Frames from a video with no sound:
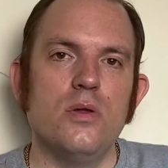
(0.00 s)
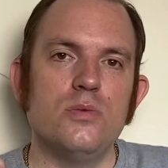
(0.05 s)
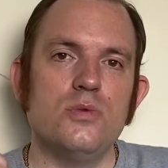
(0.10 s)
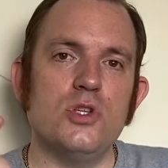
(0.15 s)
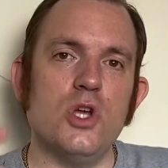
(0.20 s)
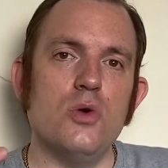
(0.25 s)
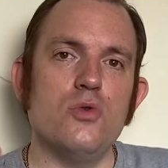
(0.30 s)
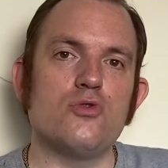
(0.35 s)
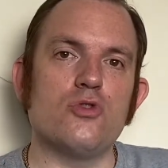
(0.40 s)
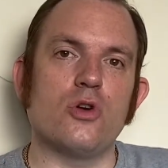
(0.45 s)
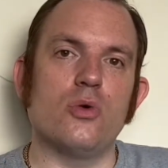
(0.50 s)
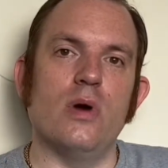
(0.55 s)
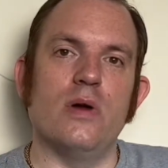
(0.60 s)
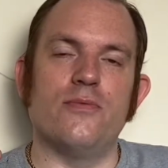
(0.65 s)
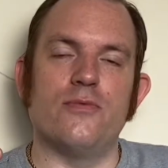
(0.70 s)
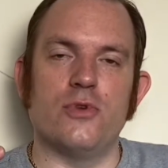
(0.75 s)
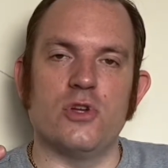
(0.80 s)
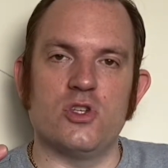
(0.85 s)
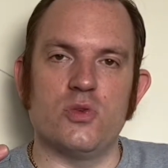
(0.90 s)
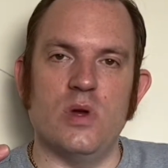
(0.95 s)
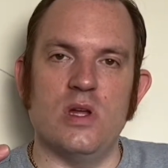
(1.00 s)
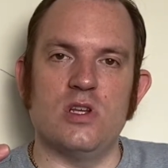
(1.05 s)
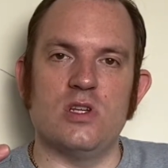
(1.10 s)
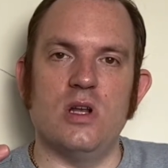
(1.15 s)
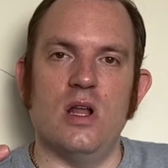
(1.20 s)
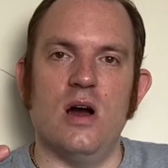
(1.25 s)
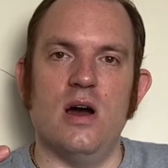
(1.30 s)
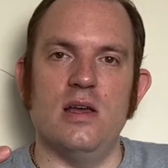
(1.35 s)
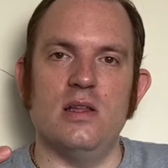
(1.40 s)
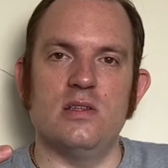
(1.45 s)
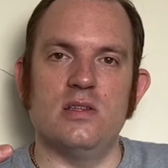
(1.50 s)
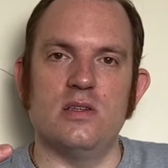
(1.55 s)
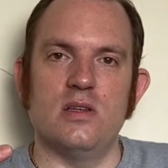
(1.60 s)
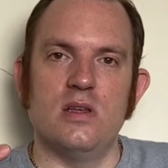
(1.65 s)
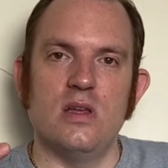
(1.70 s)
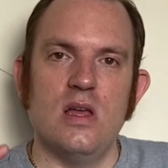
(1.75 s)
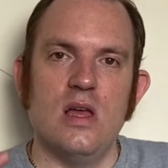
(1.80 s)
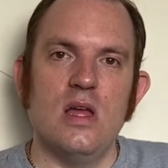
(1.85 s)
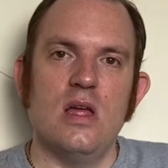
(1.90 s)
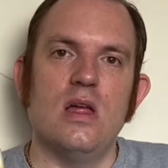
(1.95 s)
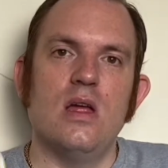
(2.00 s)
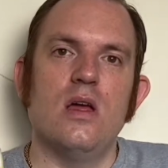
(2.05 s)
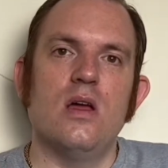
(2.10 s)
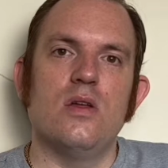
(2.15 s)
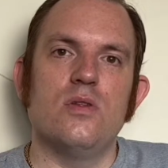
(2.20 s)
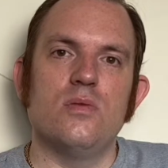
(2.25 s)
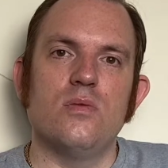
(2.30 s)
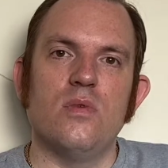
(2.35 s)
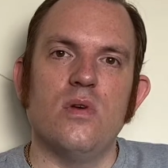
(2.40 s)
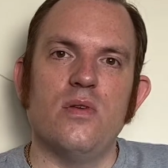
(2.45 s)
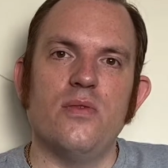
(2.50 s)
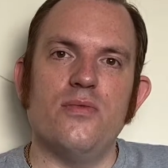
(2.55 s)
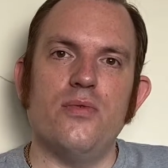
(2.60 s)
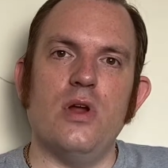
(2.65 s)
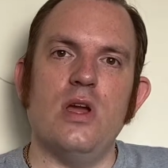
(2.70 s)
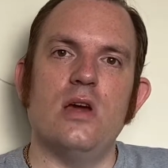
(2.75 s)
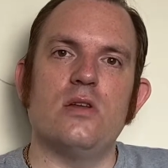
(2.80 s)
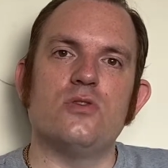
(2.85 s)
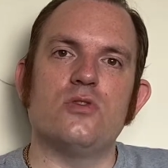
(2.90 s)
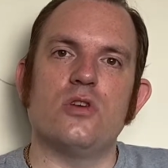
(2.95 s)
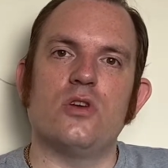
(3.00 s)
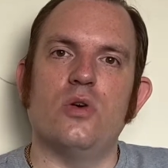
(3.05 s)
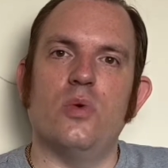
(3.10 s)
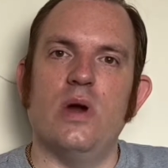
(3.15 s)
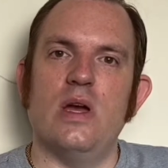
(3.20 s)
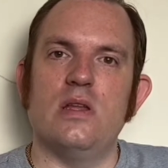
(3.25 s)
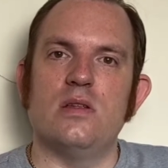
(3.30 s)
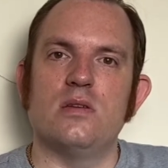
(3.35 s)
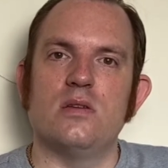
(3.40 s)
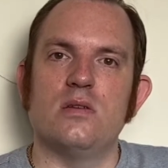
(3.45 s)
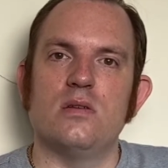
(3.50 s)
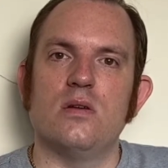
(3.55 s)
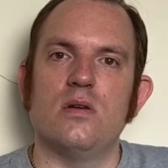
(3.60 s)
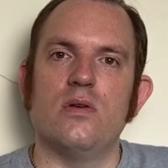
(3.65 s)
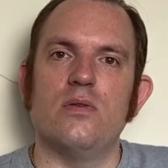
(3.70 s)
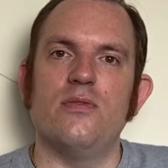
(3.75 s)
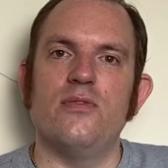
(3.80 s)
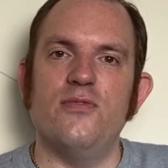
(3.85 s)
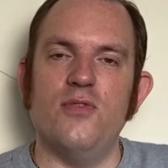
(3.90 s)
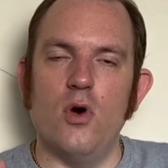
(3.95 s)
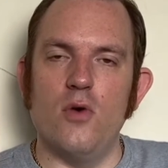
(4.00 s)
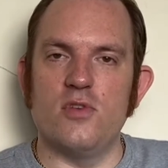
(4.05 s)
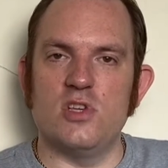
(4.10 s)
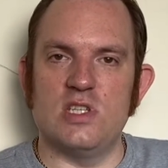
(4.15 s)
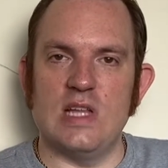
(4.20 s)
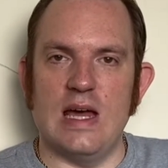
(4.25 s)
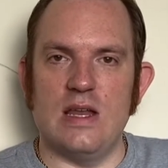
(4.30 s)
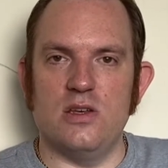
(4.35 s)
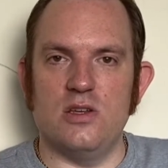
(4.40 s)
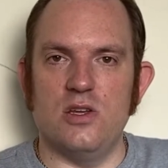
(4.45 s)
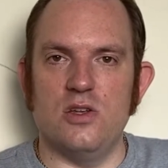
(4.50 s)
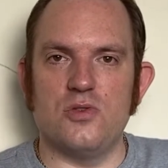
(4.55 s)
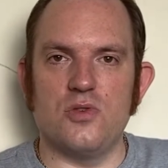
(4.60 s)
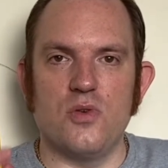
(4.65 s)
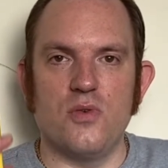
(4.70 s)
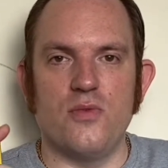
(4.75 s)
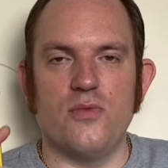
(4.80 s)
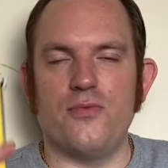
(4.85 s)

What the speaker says: 200 quid for a Switch Lite. 300 quid for the standard,